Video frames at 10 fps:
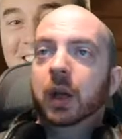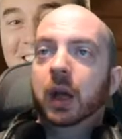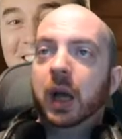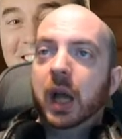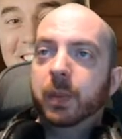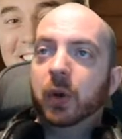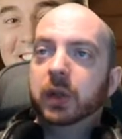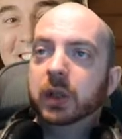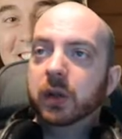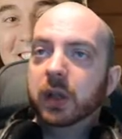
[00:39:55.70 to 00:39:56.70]
Hey, Bod,
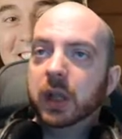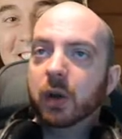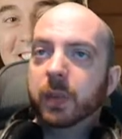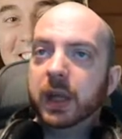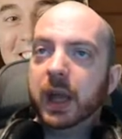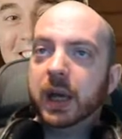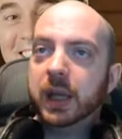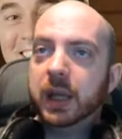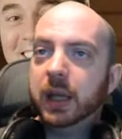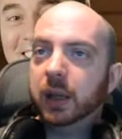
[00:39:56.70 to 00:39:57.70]
do you think there will be
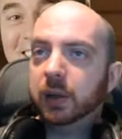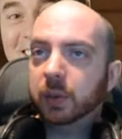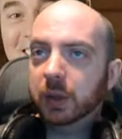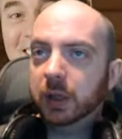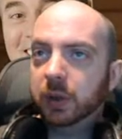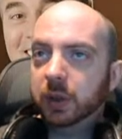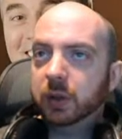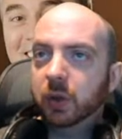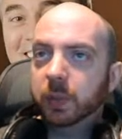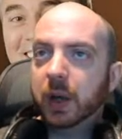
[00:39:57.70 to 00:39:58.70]
any, and that's what literally you just
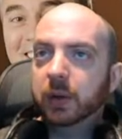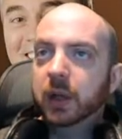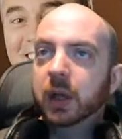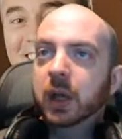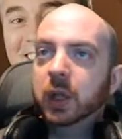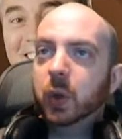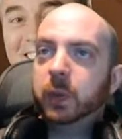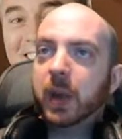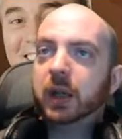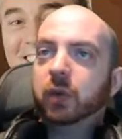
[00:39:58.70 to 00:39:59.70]
talked about, do you expect